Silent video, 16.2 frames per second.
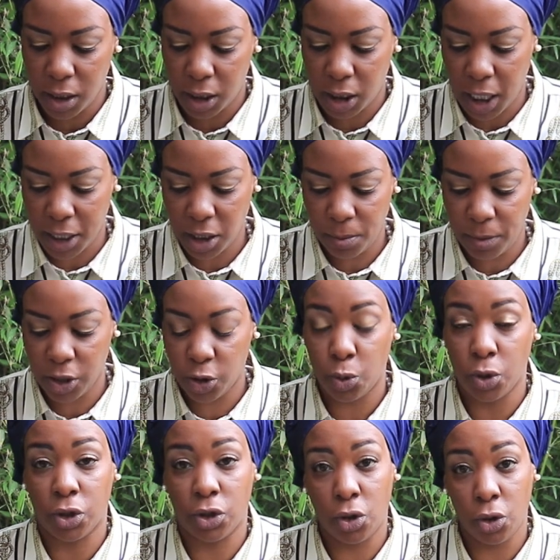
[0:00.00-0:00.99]
settlement
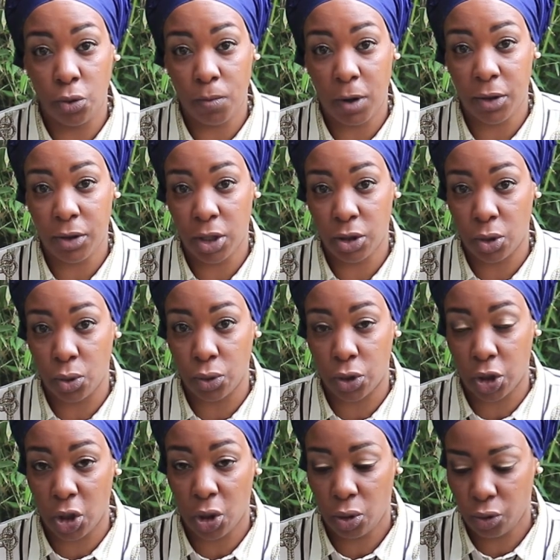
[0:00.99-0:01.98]
with two mothers
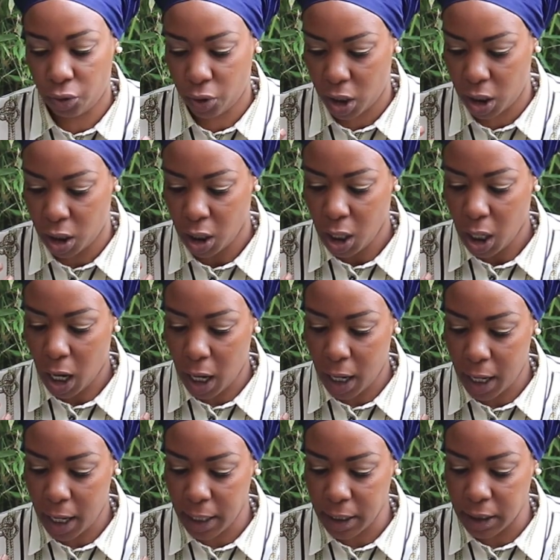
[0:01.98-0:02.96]
whose children
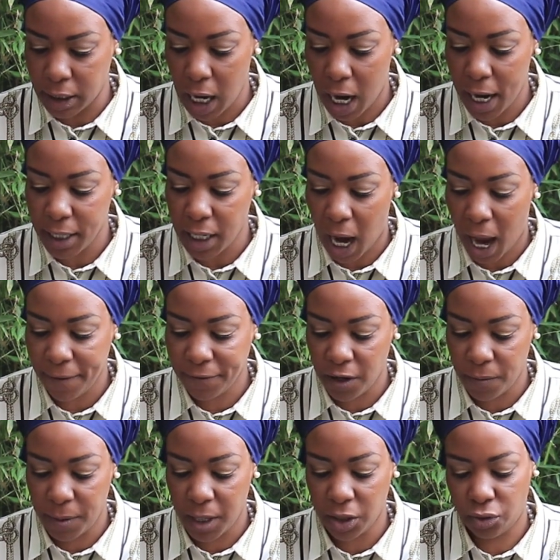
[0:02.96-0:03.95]
died
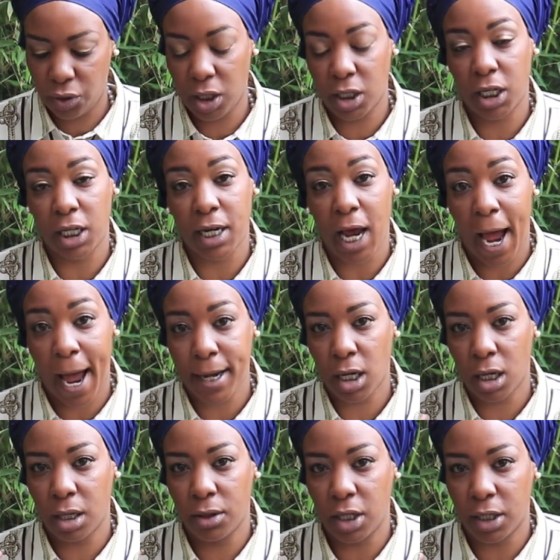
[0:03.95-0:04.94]
after being treated
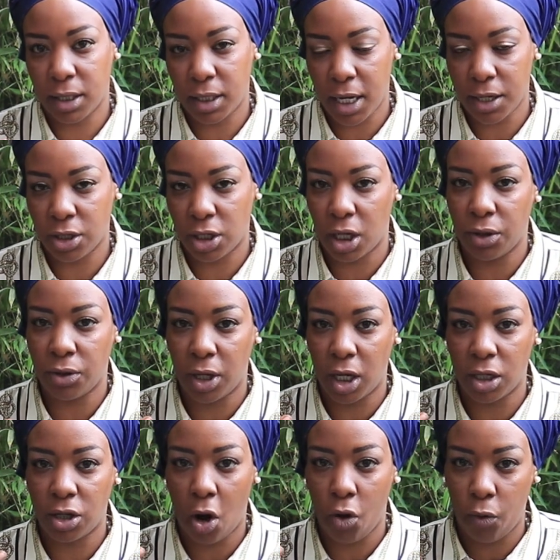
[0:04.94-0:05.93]
at the center
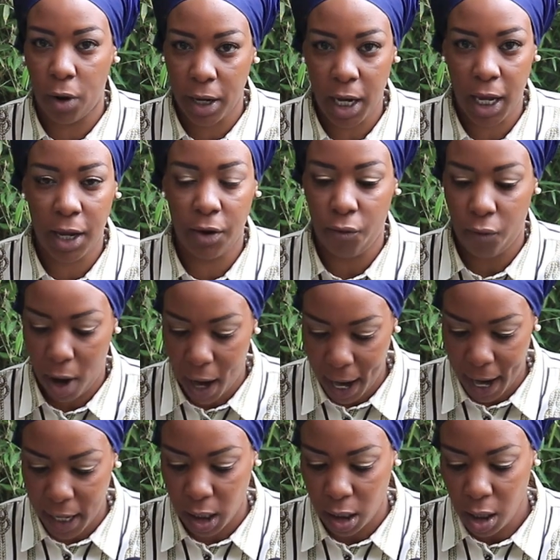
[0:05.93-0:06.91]
that Renee
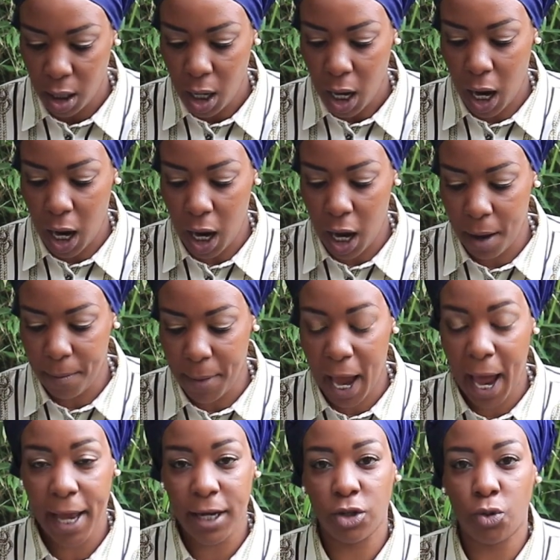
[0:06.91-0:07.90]
ran.
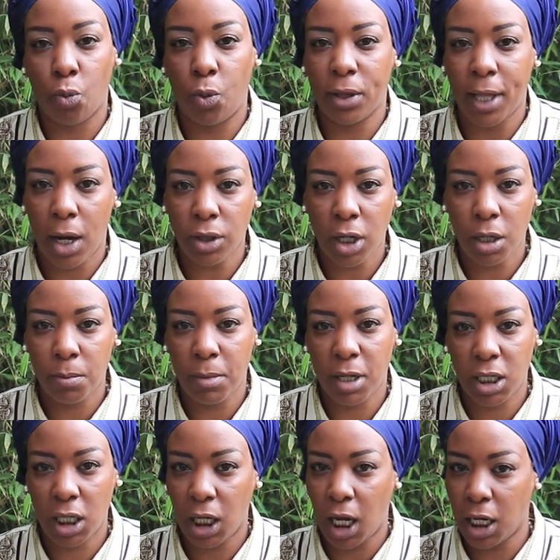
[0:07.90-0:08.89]
And without
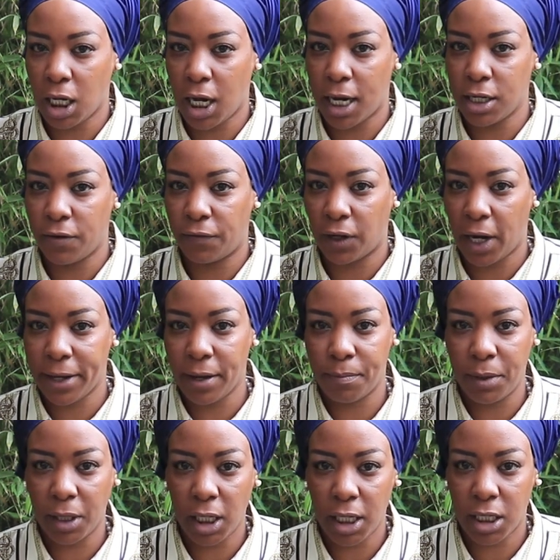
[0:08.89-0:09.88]
admitting any kind of
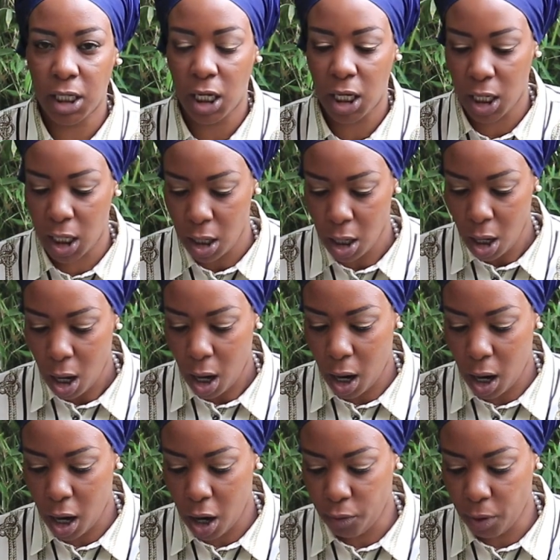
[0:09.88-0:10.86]
liability,
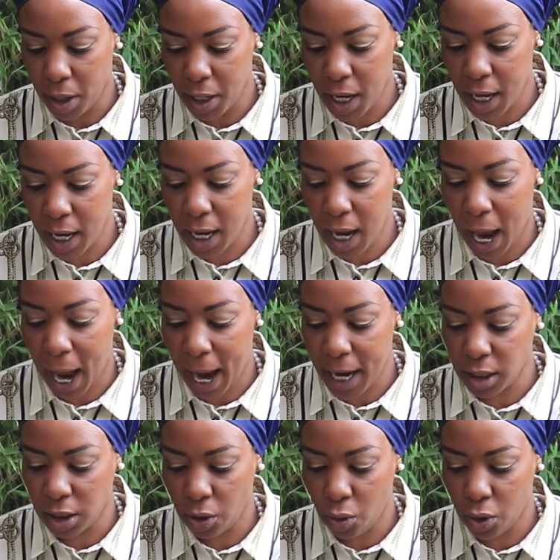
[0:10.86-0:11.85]
Renee
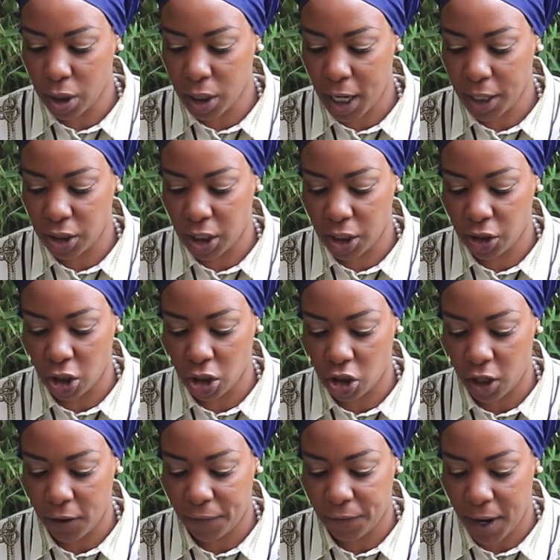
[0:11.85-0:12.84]
and the organization
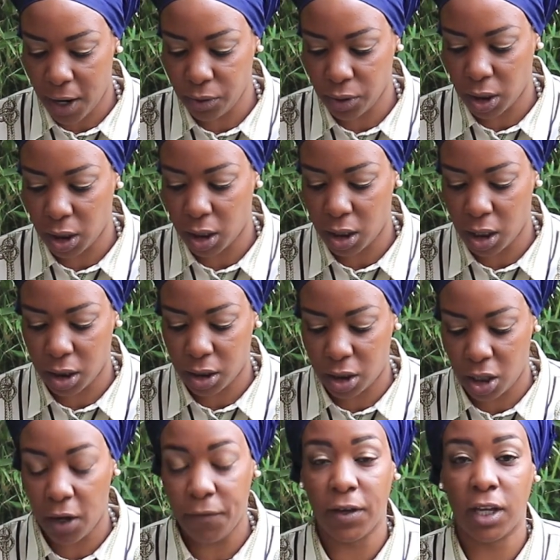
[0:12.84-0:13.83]
she founded,
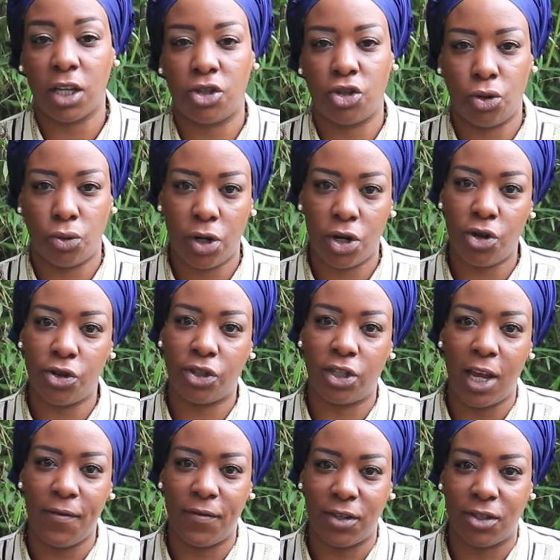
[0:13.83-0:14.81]
Serving His Children, not
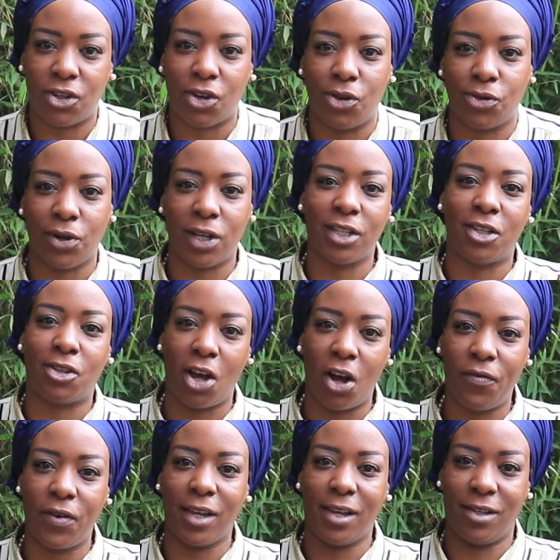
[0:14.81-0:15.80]
Save His Children,
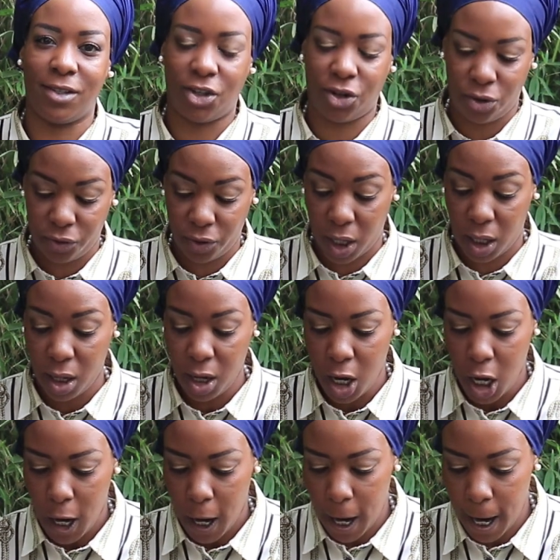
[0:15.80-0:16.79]
Serving His Children,
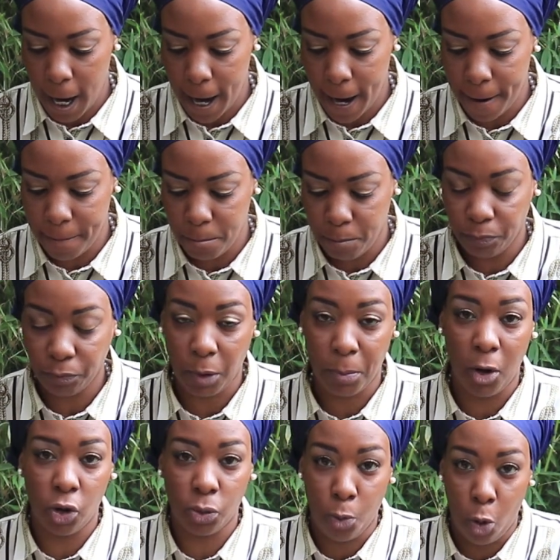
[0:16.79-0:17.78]

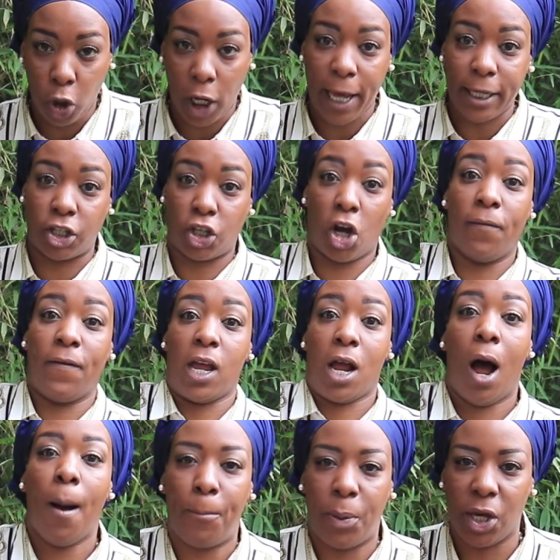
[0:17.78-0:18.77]
more like serving
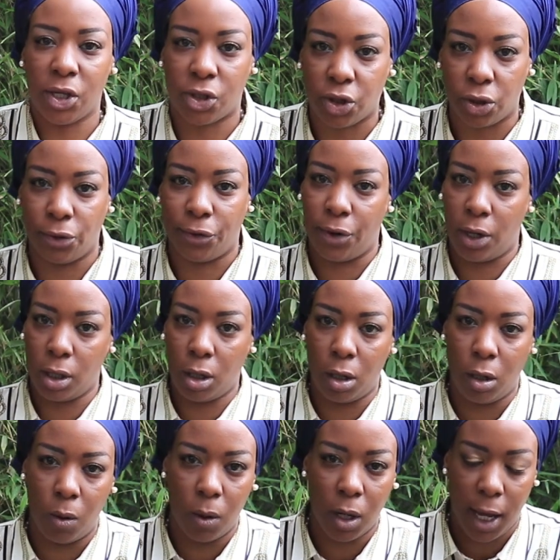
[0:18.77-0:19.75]
up his children,
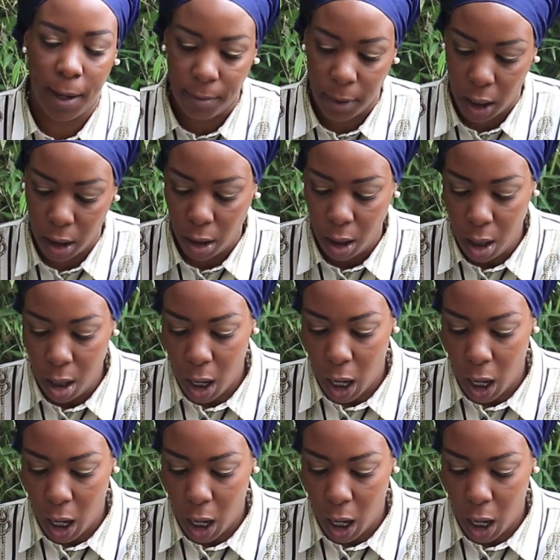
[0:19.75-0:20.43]
you know what I mean?